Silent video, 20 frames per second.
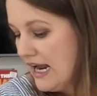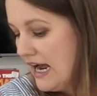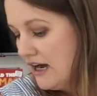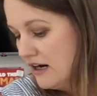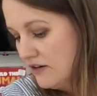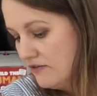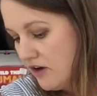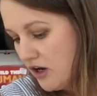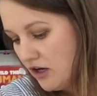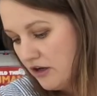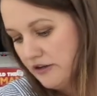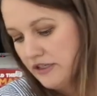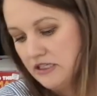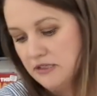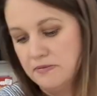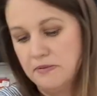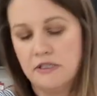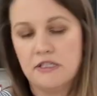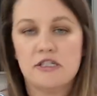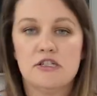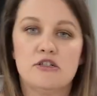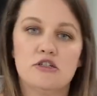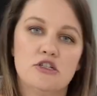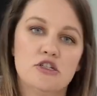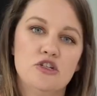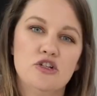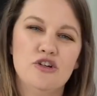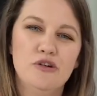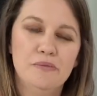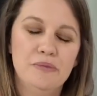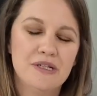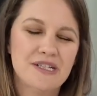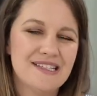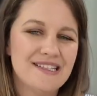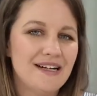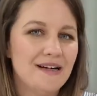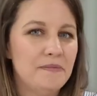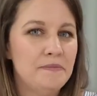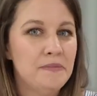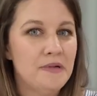Out of all these books, there's 2 books
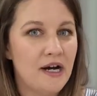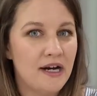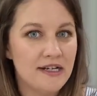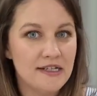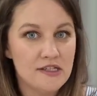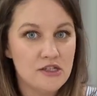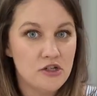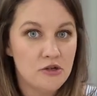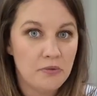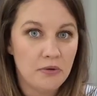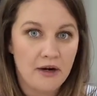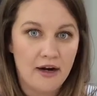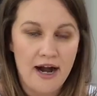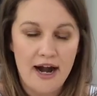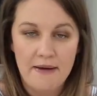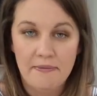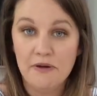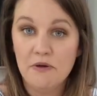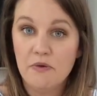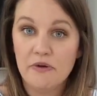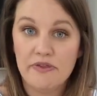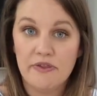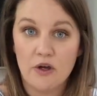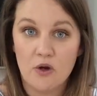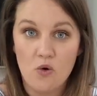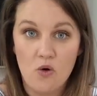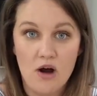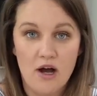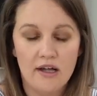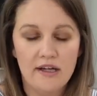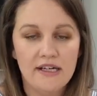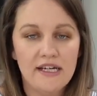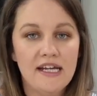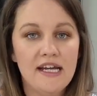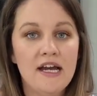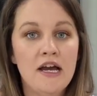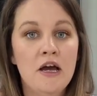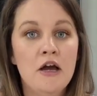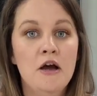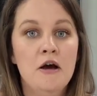that I'm not super happy with the
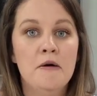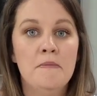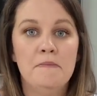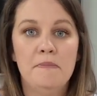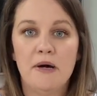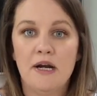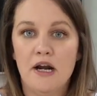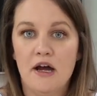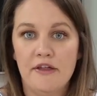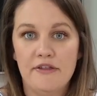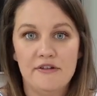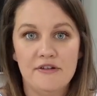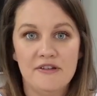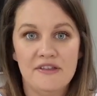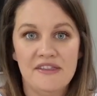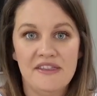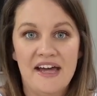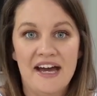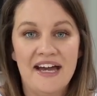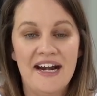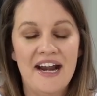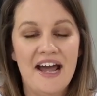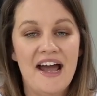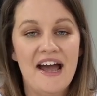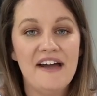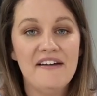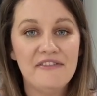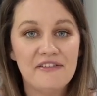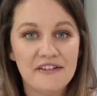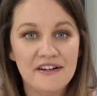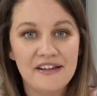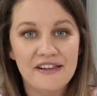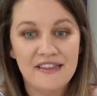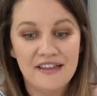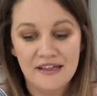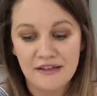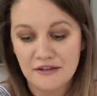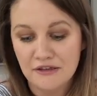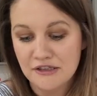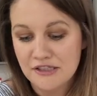quality, but other than that,
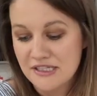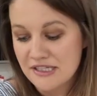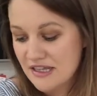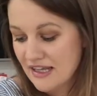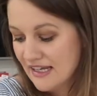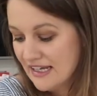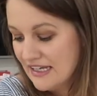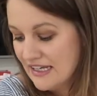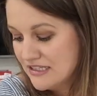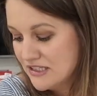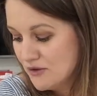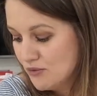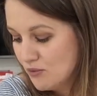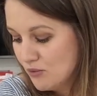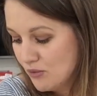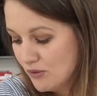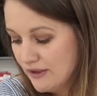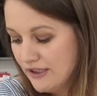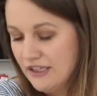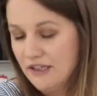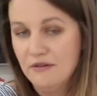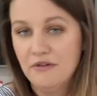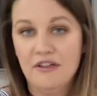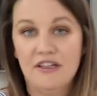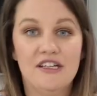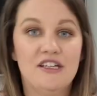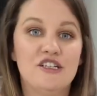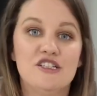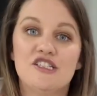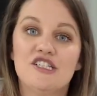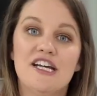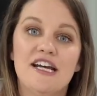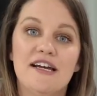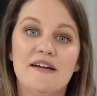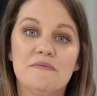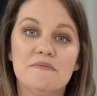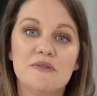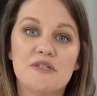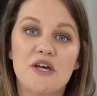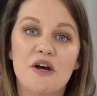everything looks like it's in really, really good
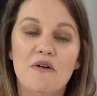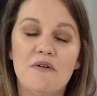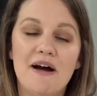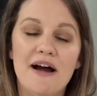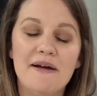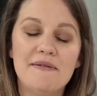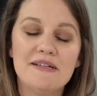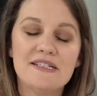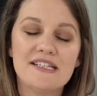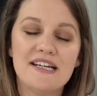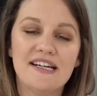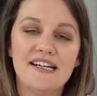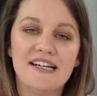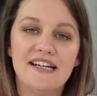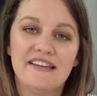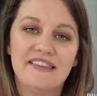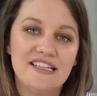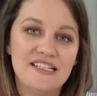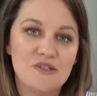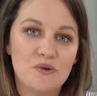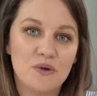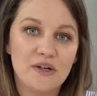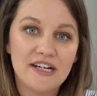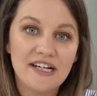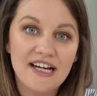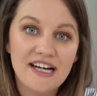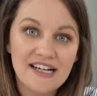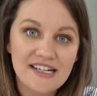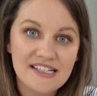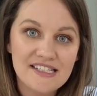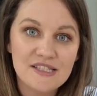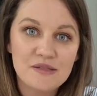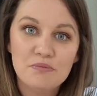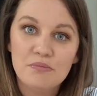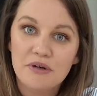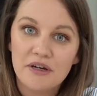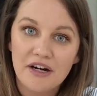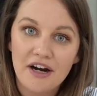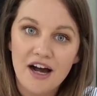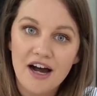shape. So I'm excited to get these organized,
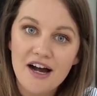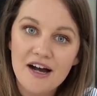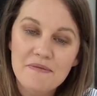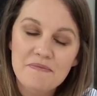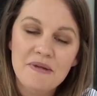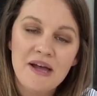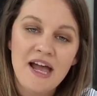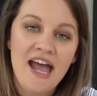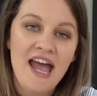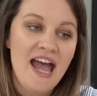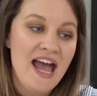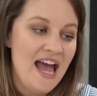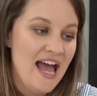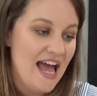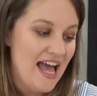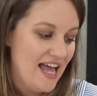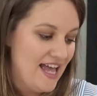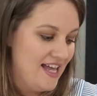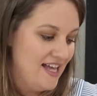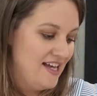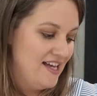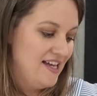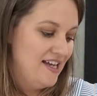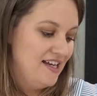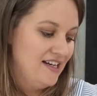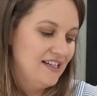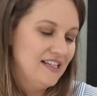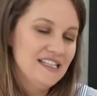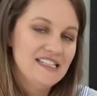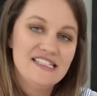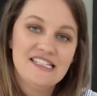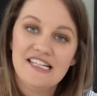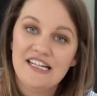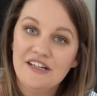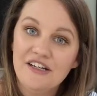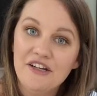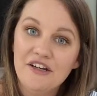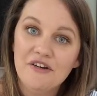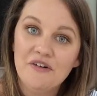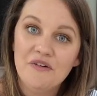put up, and
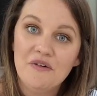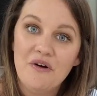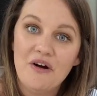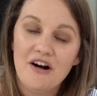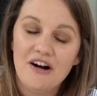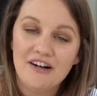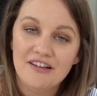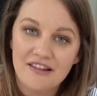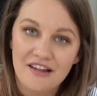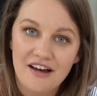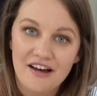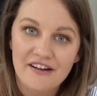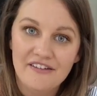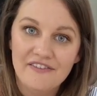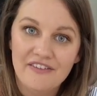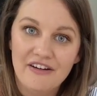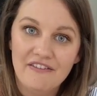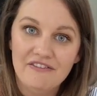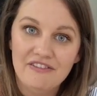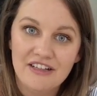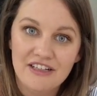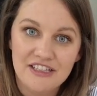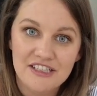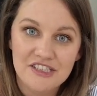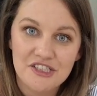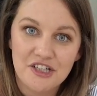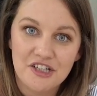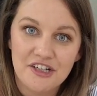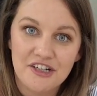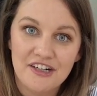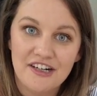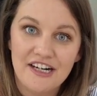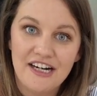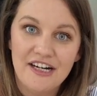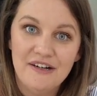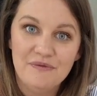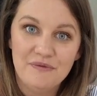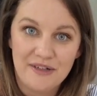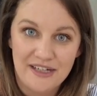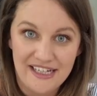continue our love of literature
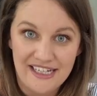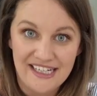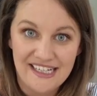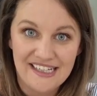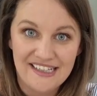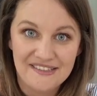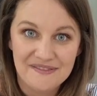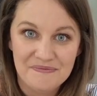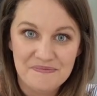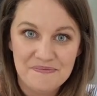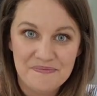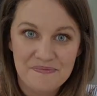and reading.